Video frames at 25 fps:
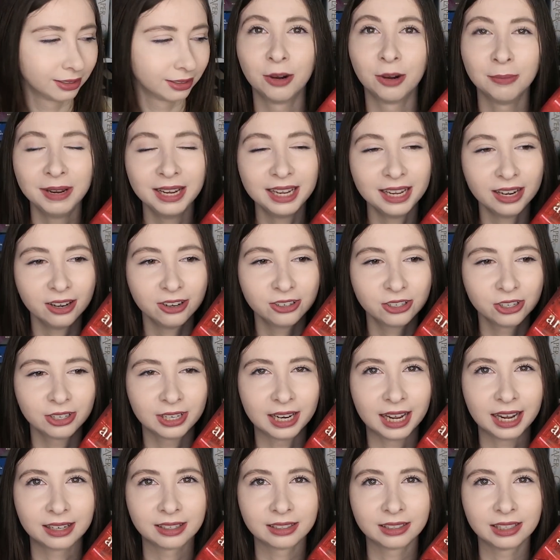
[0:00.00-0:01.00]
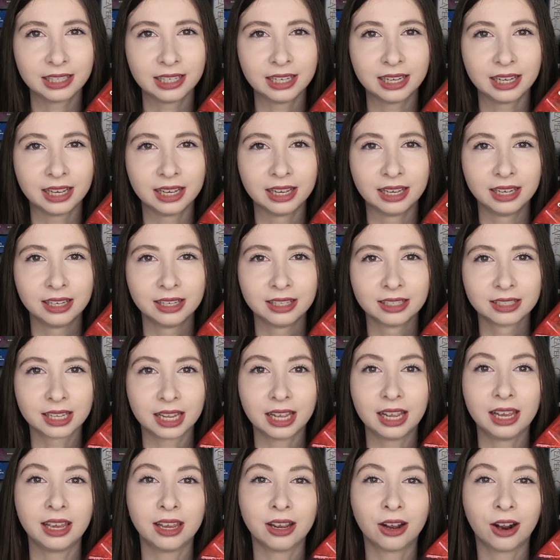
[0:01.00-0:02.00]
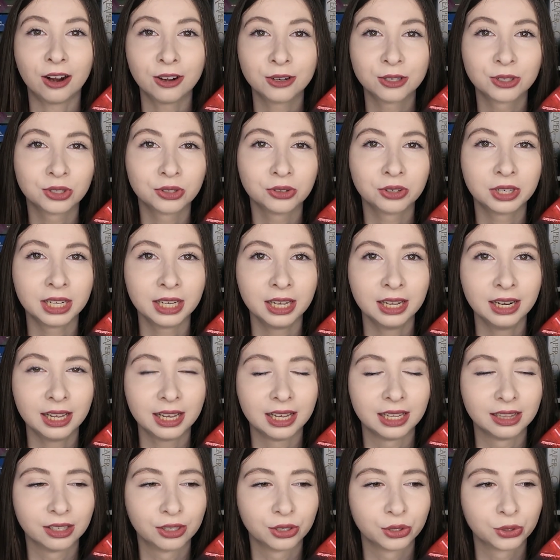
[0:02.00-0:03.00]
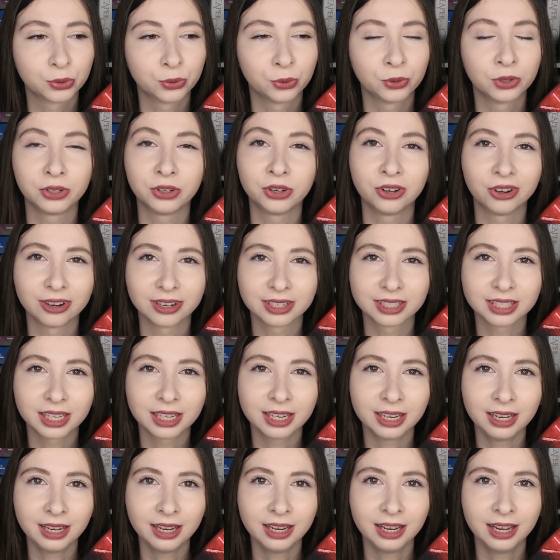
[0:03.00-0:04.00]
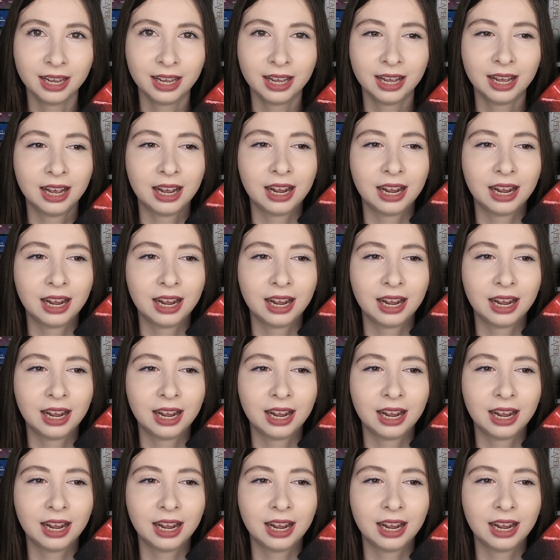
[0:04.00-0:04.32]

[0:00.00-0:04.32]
Our main character, Natalie, is a art student in the school in New York City.